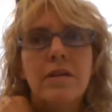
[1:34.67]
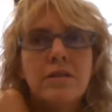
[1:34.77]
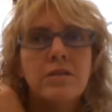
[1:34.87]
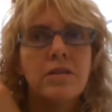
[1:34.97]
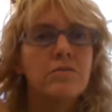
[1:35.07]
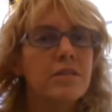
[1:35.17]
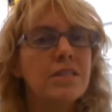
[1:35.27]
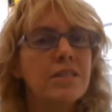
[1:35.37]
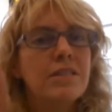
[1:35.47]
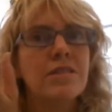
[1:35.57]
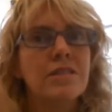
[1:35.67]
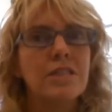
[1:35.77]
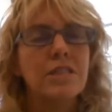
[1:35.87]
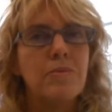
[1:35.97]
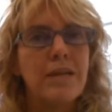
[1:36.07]
So distance and
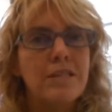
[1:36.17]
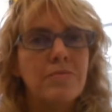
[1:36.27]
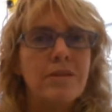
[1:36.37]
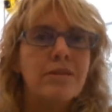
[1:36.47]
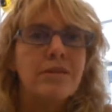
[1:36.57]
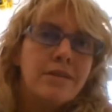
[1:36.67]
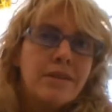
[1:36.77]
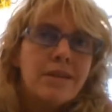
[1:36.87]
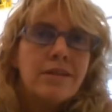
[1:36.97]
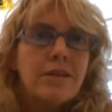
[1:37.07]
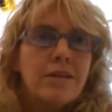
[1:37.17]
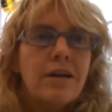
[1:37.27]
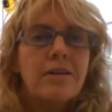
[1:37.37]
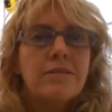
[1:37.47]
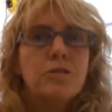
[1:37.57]
displacement,
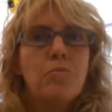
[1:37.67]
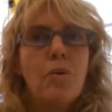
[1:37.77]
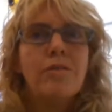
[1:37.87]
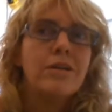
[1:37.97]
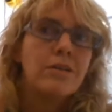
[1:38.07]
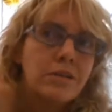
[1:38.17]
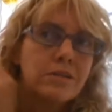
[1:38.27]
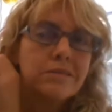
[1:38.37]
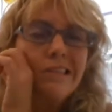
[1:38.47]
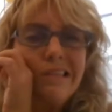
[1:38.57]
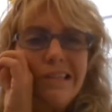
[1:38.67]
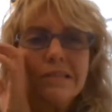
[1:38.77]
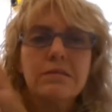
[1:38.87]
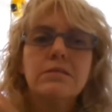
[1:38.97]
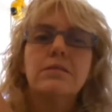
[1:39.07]
spoiler alert,
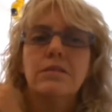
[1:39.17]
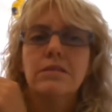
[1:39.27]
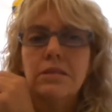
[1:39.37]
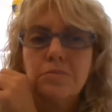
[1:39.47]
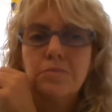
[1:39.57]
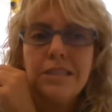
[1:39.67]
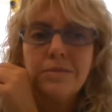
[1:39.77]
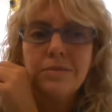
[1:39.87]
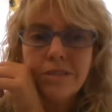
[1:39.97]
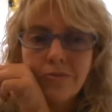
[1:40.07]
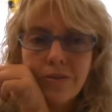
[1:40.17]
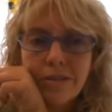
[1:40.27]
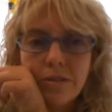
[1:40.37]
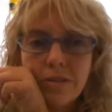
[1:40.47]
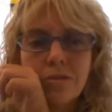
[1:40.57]
displacement's a
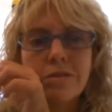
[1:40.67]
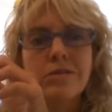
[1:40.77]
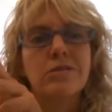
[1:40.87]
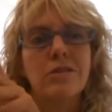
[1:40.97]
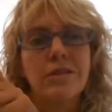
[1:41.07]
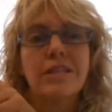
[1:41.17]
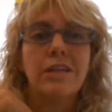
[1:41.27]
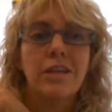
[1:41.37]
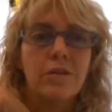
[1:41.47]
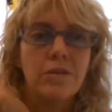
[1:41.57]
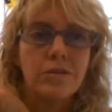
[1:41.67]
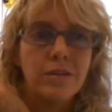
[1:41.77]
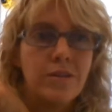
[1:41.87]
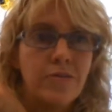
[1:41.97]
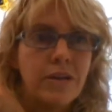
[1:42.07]
fancy word, so that's going to go into
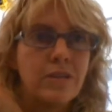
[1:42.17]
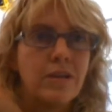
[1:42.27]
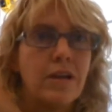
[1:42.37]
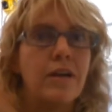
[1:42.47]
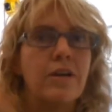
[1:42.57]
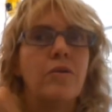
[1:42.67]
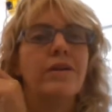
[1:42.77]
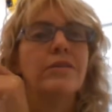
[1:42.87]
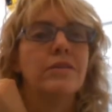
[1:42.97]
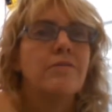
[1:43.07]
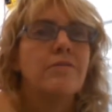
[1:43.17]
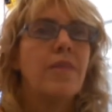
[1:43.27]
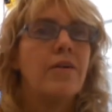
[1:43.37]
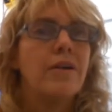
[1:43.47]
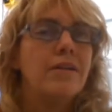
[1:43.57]
the vector categories.
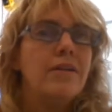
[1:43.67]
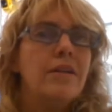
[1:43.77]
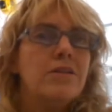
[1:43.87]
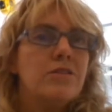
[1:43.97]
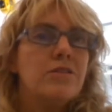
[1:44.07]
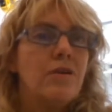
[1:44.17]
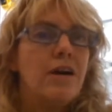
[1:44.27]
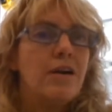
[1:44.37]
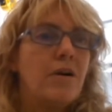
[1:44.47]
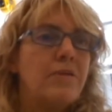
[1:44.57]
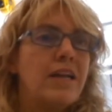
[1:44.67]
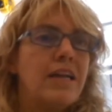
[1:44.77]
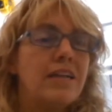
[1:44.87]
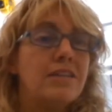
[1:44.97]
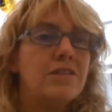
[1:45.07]
All right, so I'm going to
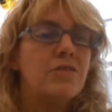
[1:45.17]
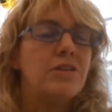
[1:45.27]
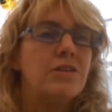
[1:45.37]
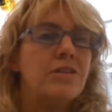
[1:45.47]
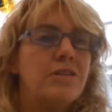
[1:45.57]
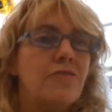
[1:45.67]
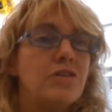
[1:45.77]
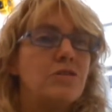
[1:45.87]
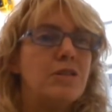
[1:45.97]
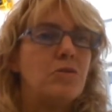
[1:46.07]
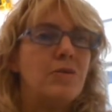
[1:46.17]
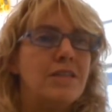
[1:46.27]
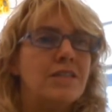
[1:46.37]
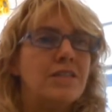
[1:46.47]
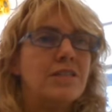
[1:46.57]
get into the difference between
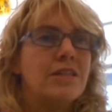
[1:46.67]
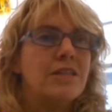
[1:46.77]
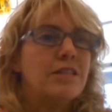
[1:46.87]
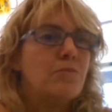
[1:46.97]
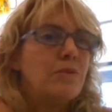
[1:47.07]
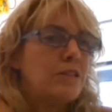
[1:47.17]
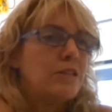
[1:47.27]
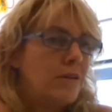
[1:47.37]
distance and displacement.